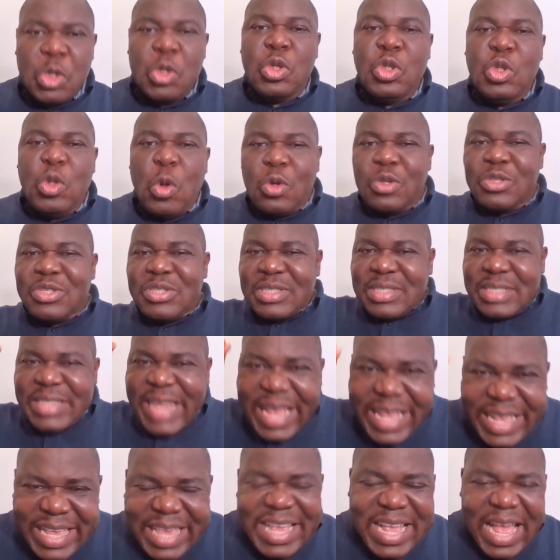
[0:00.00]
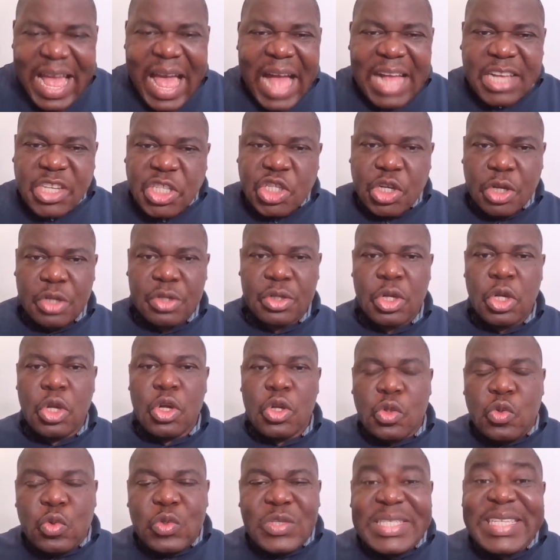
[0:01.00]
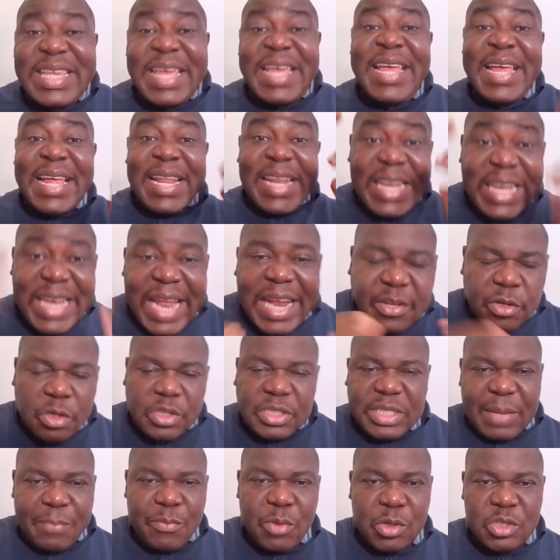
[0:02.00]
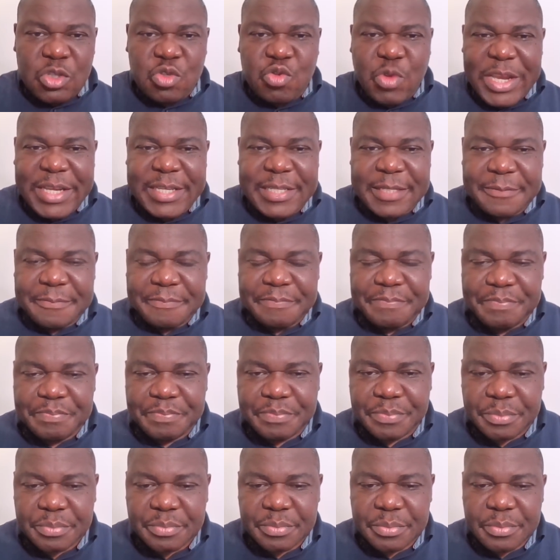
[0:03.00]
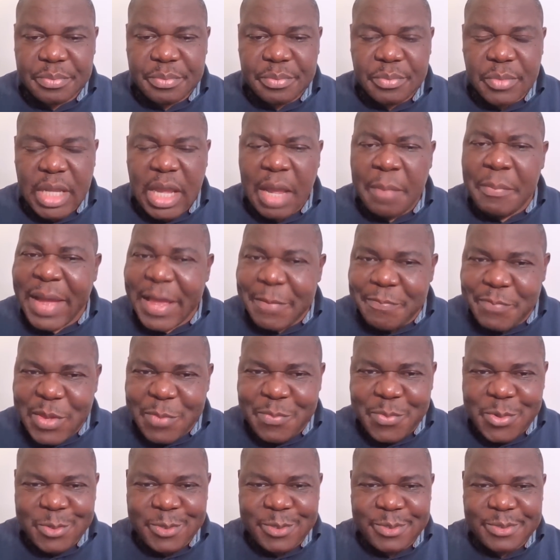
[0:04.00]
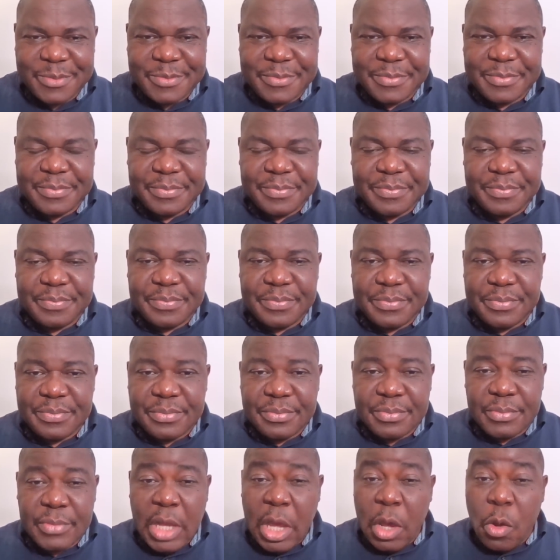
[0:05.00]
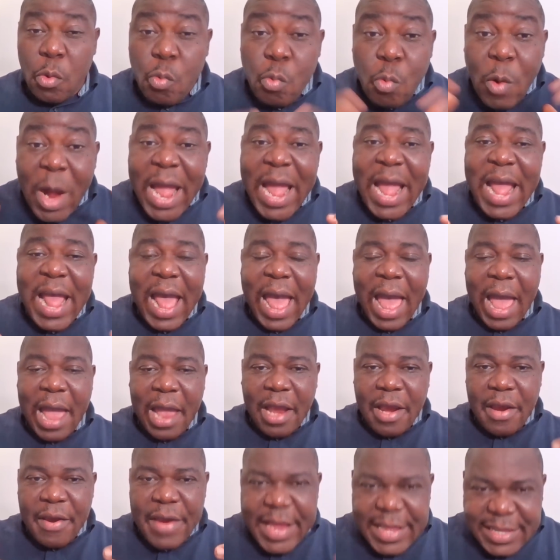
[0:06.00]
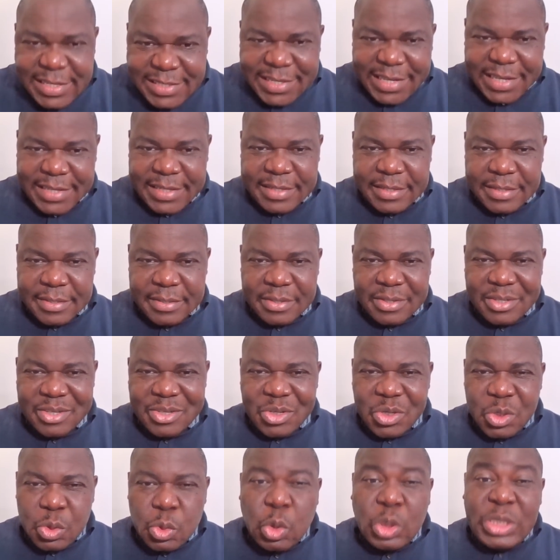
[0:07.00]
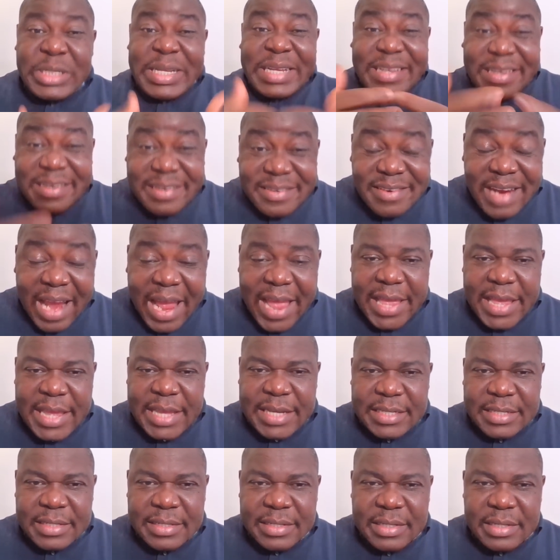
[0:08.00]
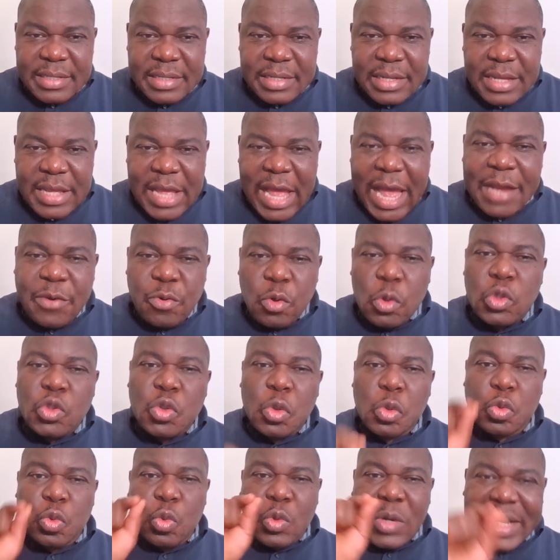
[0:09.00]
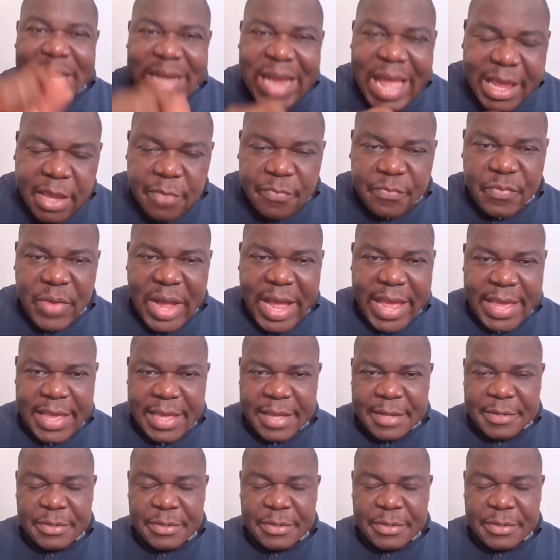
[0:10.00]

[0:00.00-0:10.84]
those taking action to say, let us demonstrate. My people, why I raise it, to decry it, and also to clarify,